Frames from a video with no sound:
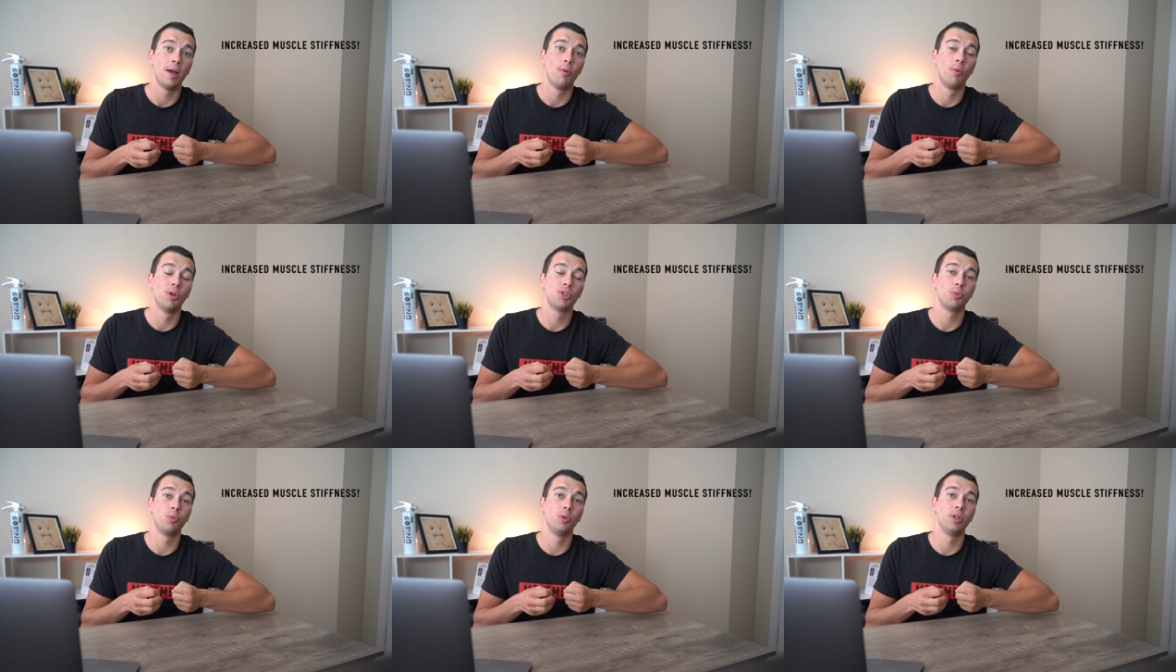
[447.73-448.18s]

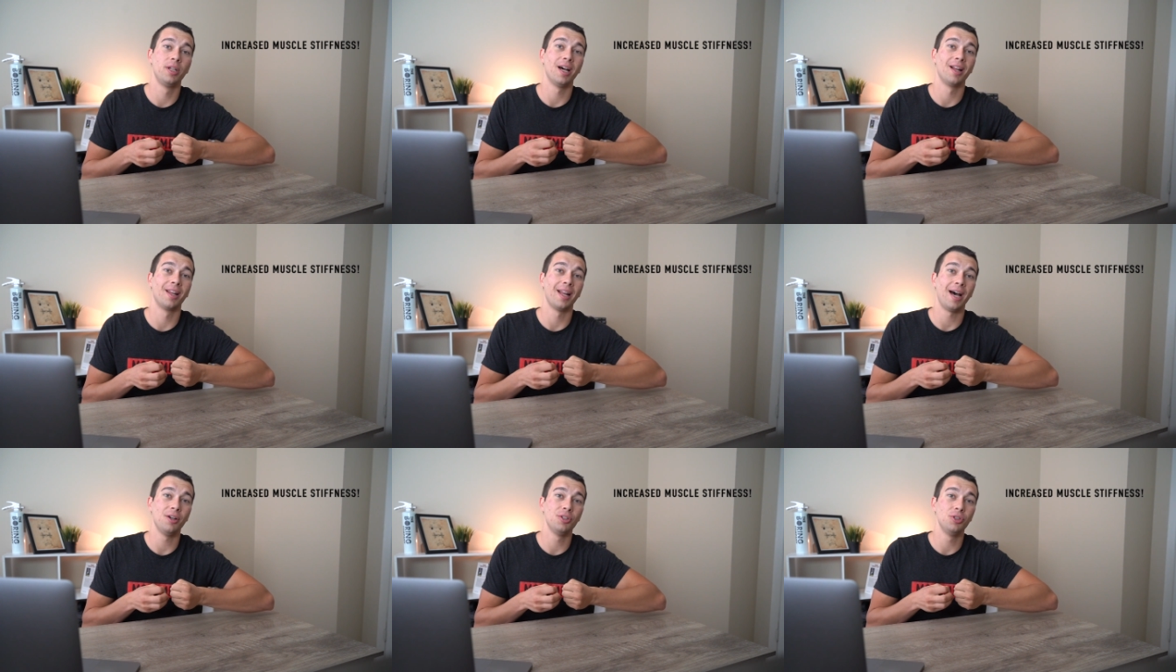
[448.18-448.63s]
which would
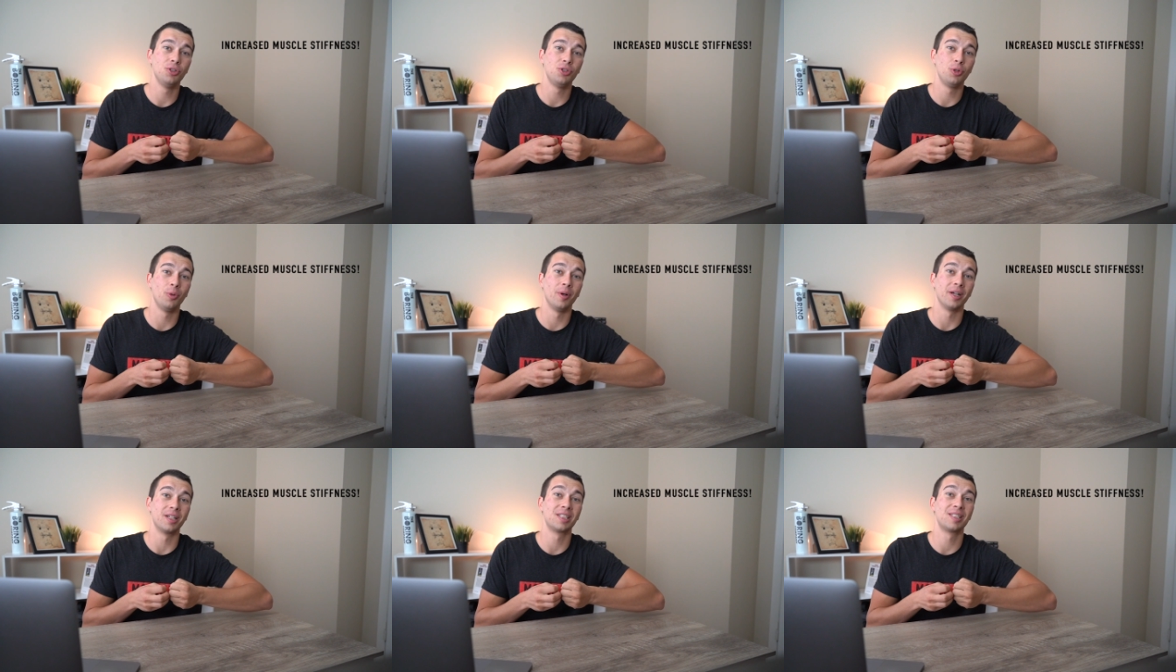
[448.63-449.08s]
allow you
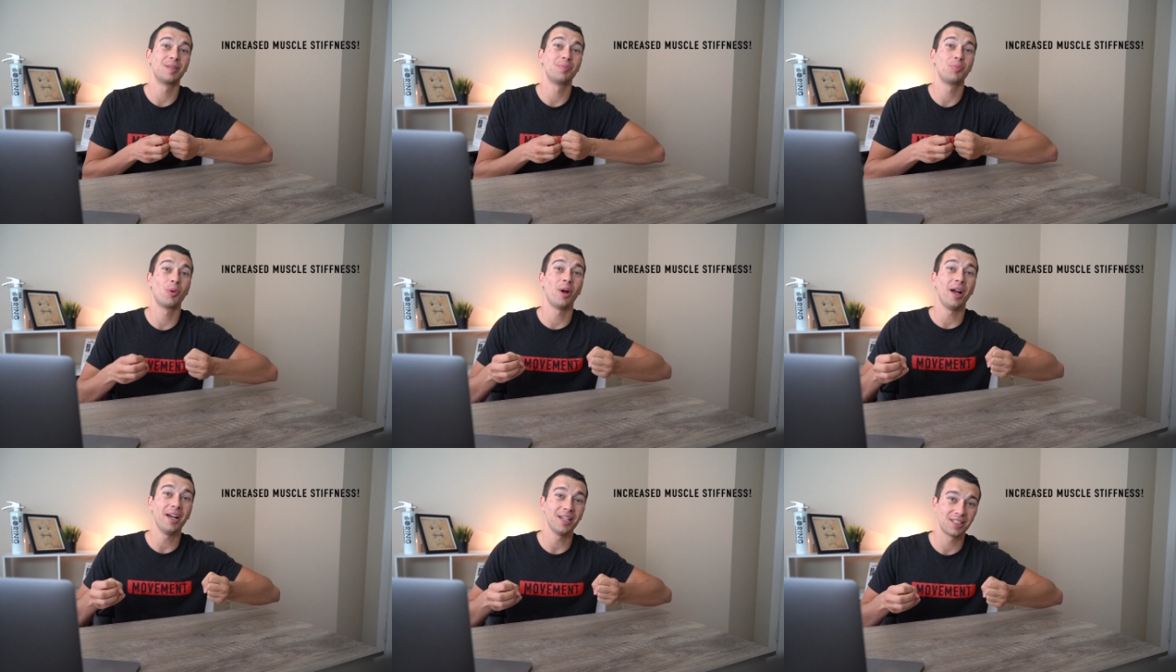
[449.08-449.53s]
to
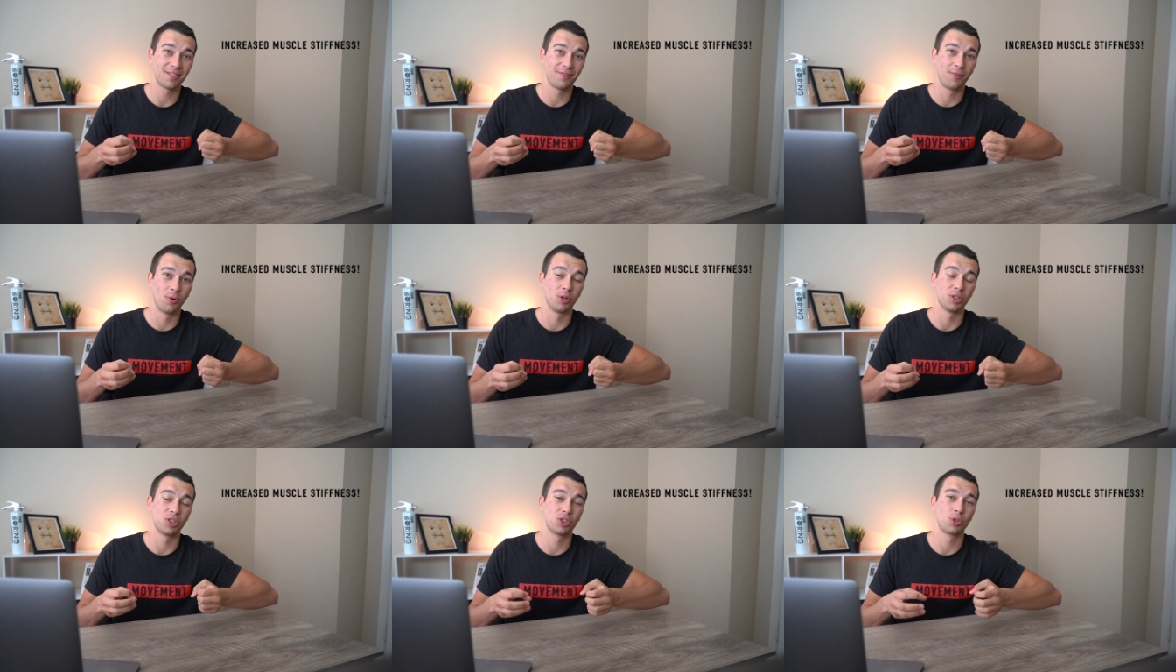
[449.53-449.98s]
express
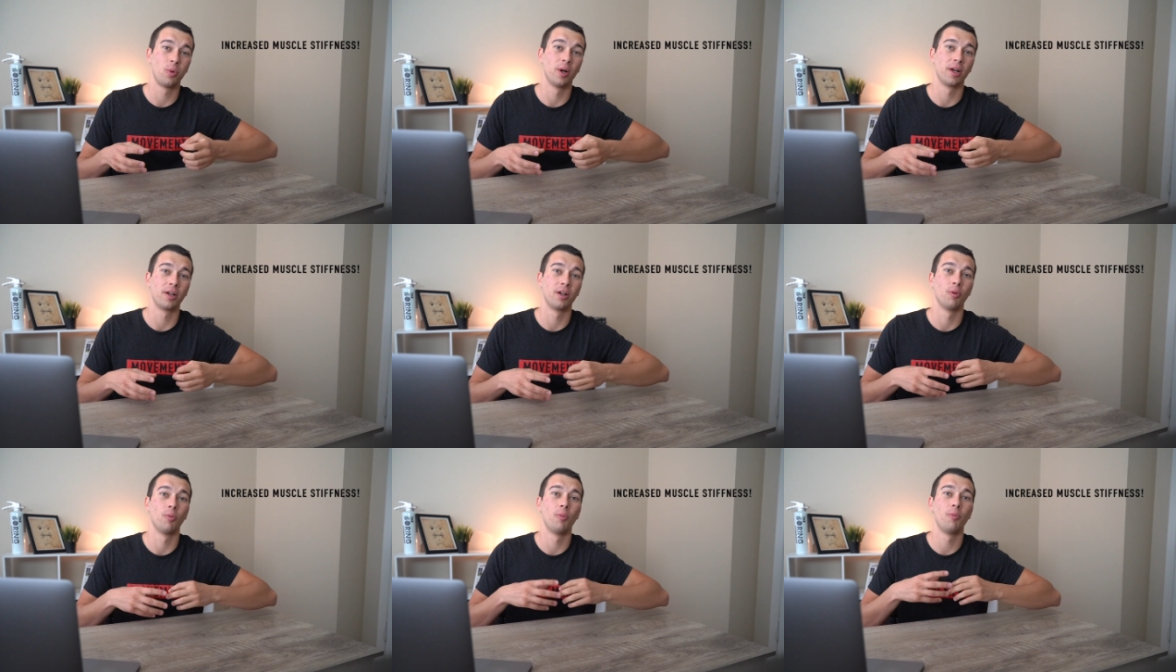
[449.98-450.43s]
force
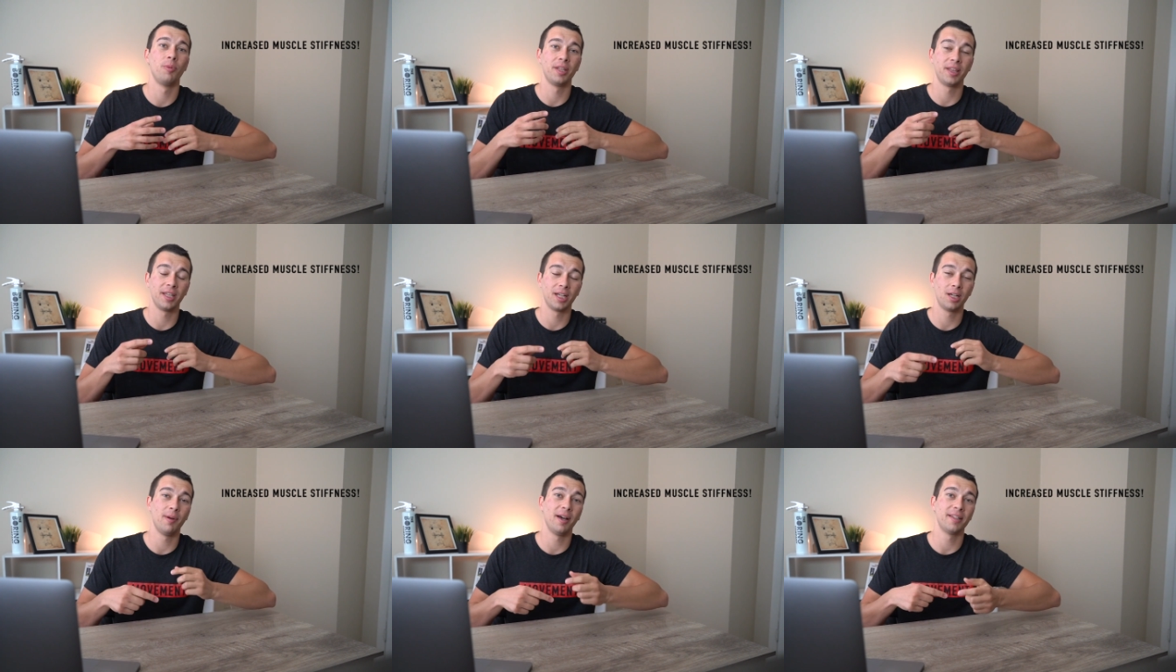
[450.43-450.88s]
quicker when we
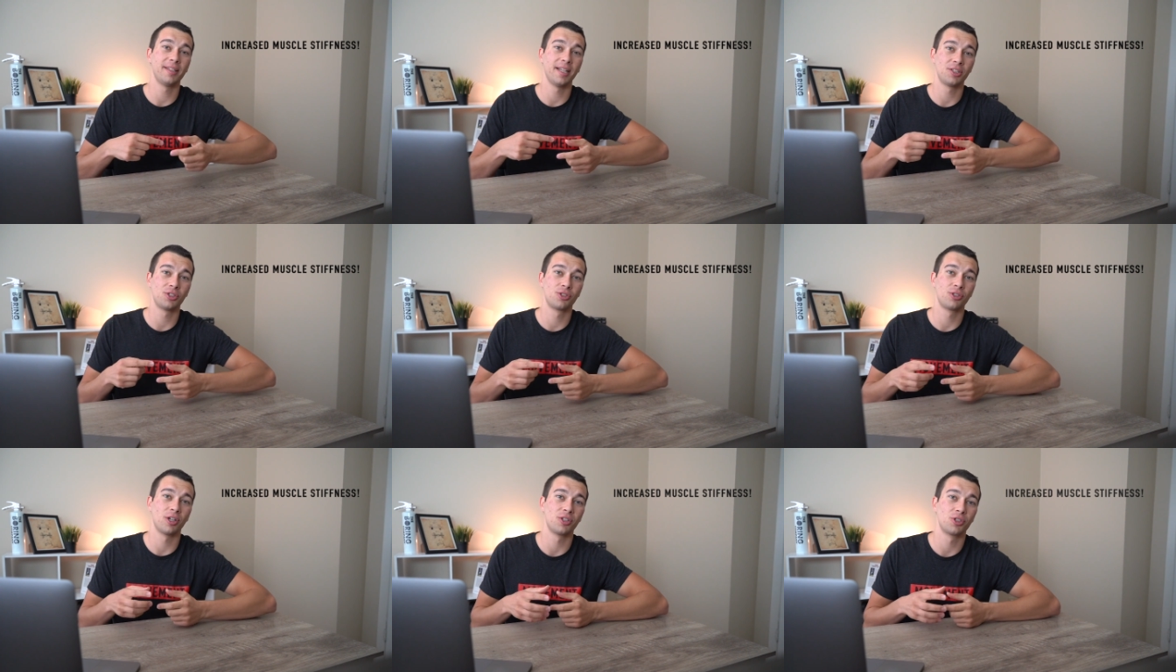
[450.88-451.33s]
think about
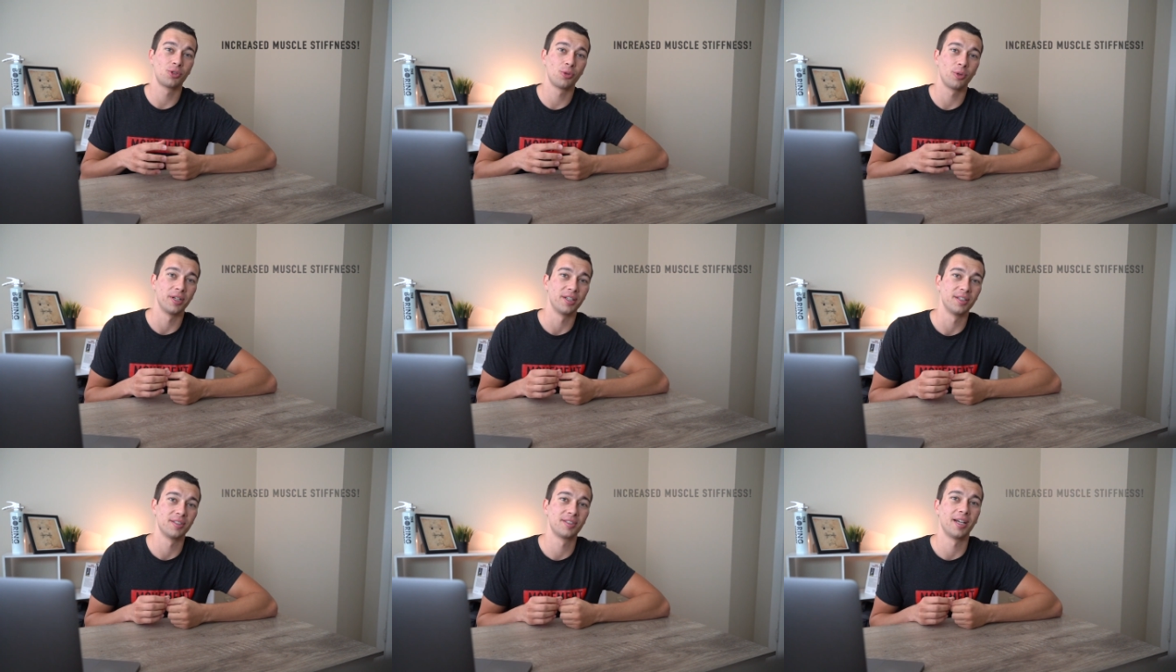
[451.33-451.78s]
that stretch
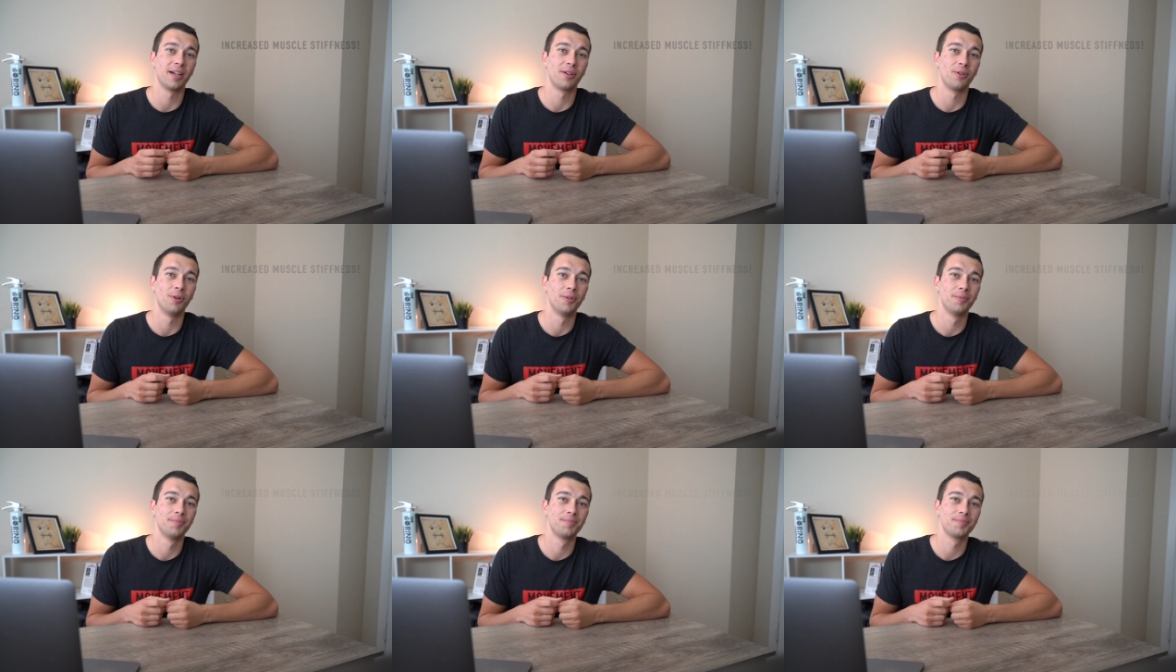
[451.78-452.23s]
shortening
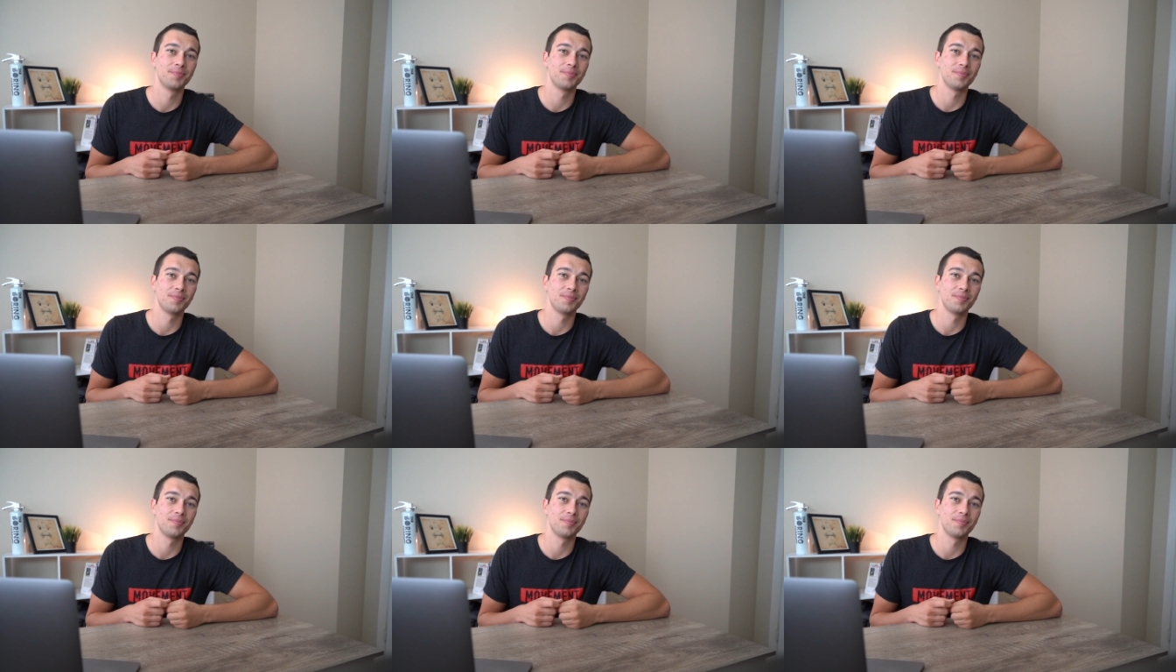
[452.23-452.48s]
cycle.